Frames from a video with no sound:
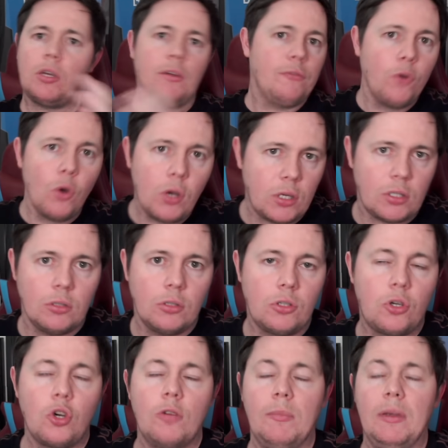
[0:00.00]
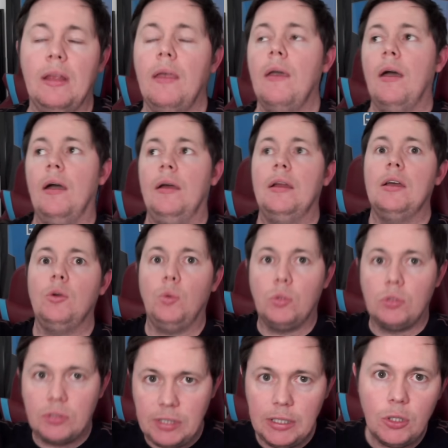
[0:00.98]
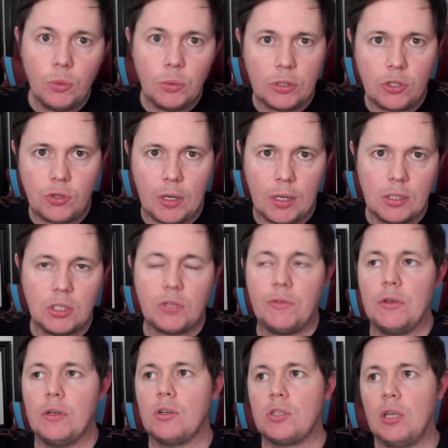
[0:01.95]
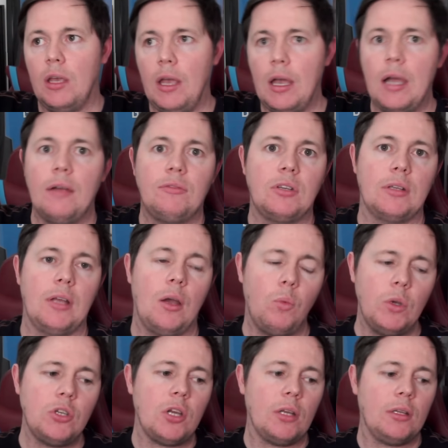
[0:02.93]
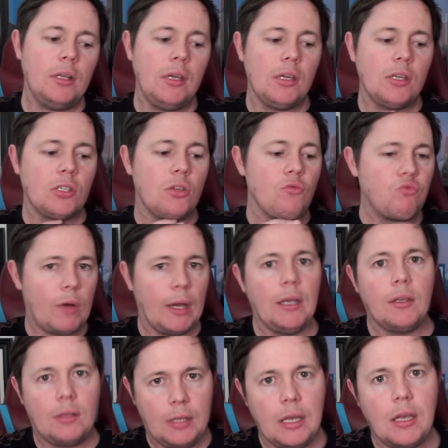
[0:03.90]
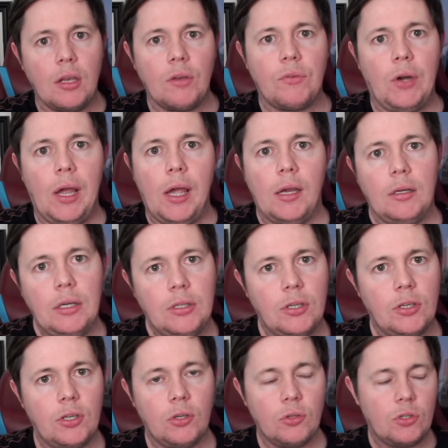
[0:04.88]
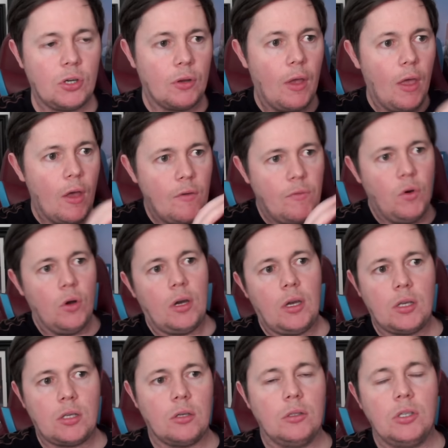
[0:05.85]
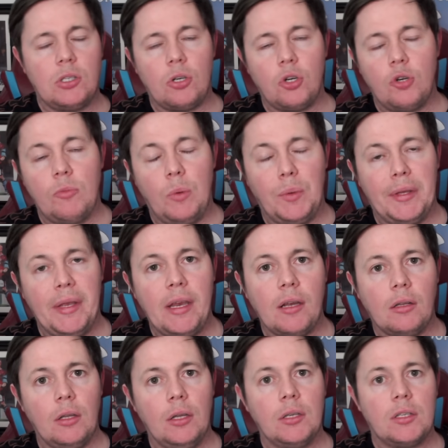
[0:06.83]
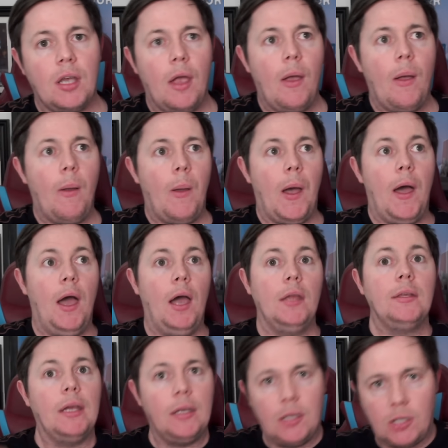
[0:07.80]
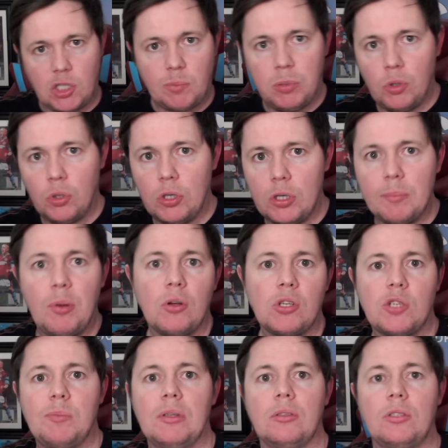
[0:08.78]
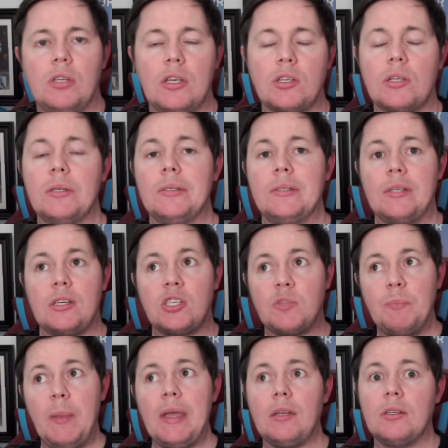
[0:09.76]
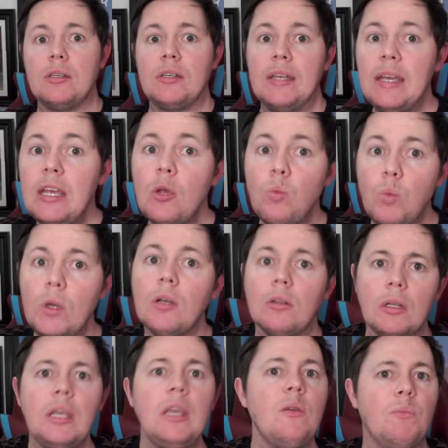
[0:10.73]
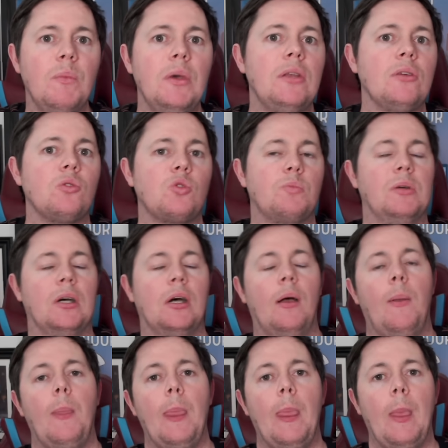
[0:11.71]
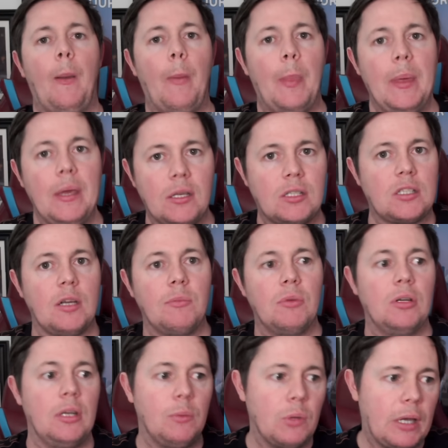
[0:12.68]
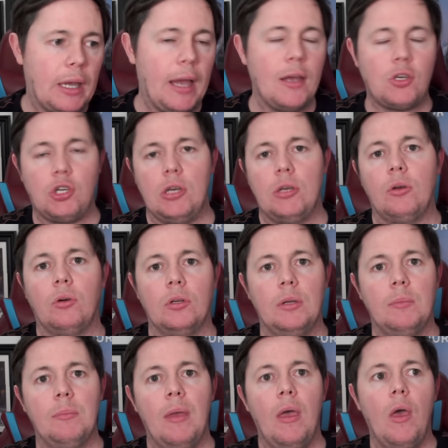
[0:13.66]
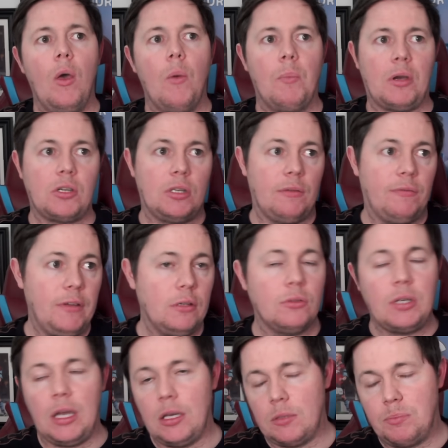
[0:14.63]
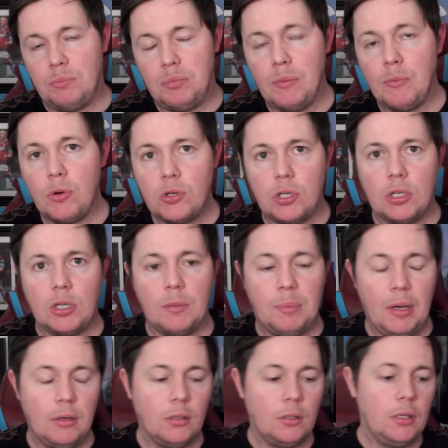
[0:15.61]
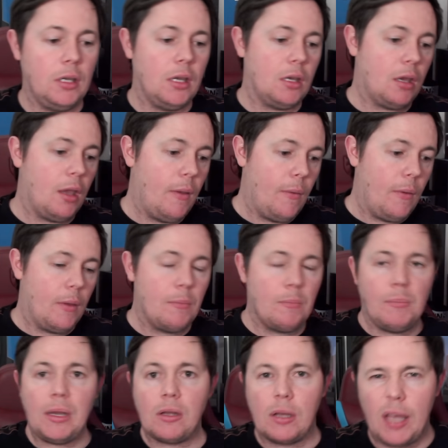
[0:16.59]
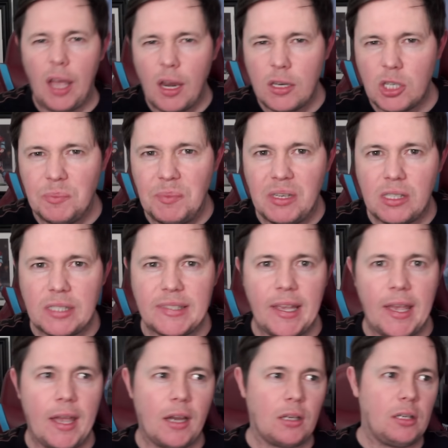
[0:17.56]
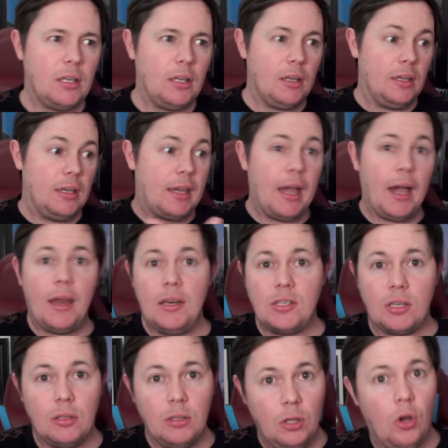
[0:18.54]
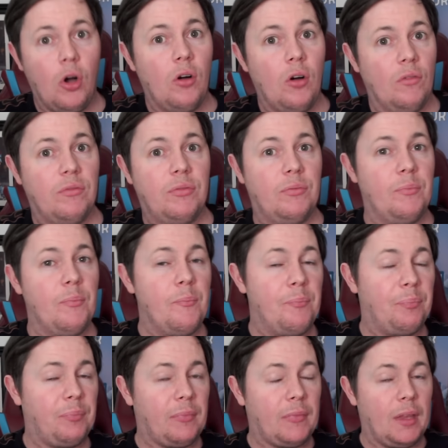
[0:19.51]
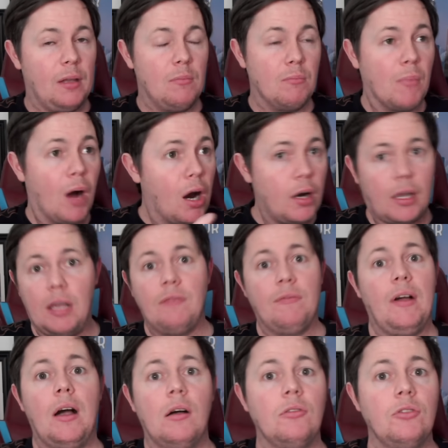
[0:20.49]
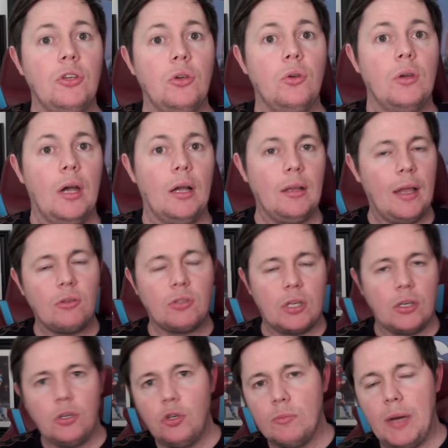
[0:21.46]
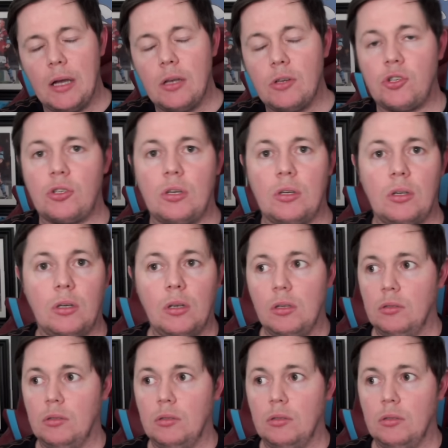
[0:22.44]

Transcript: to focus on the tournament and I will deal with the transfers after that, which I think is the right thing for Hackney to do, to focus on his tournament with England and then explore the possibilities, because it's expected he will leave Middlesbrough this summer. They will cash in on him because they failed to get promotion to the Premier League. Michael Carrick's been sacked. He carries a lot of market value, allows the new manager to